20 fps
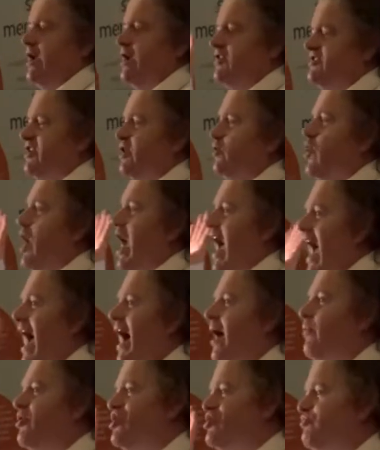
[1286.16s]
So
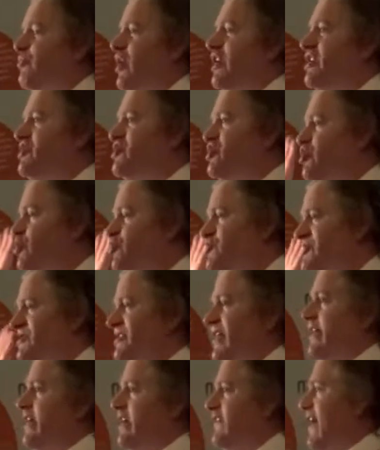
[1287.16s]
how much money do you
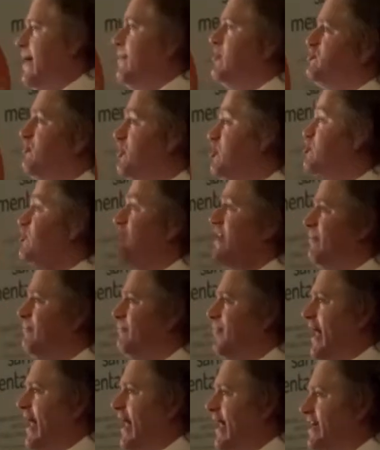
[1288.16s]
save, how much money do you get
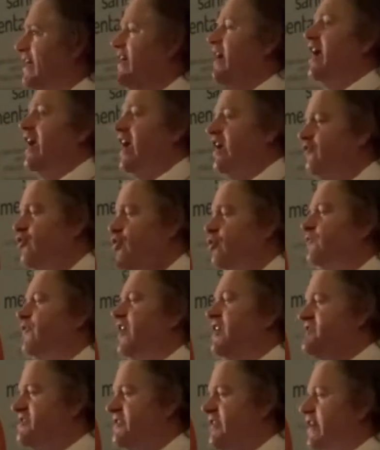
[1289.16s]
back if you
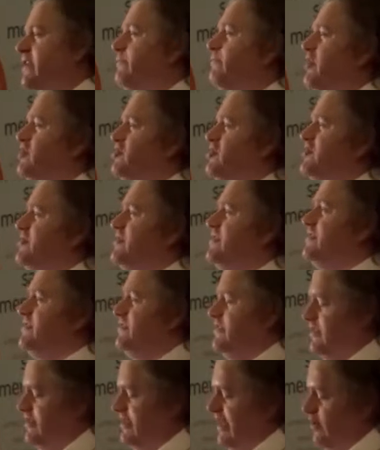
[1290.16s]
invest in measures
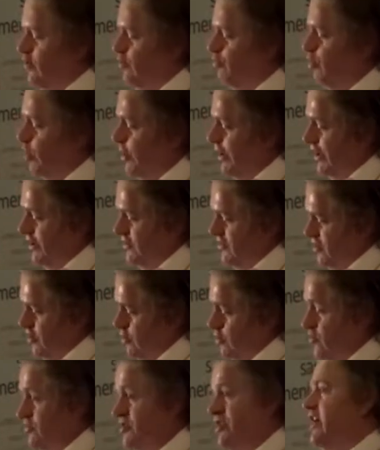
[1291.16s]
to tackle bullying in
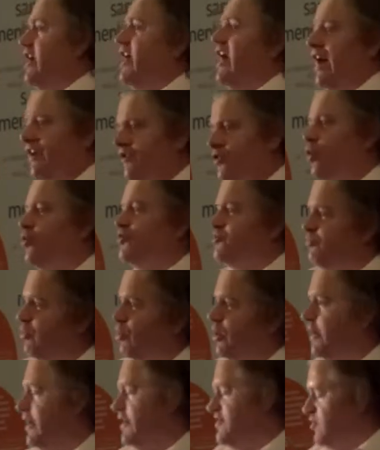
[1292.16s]
schools? And of course,
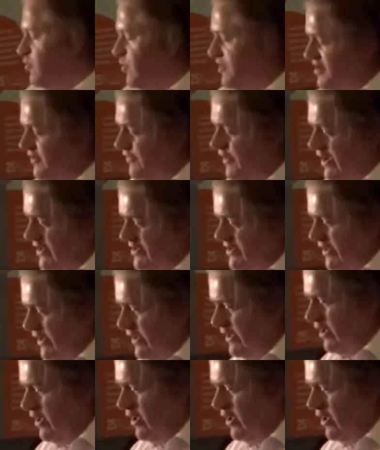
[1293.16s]
bullying is a risk factor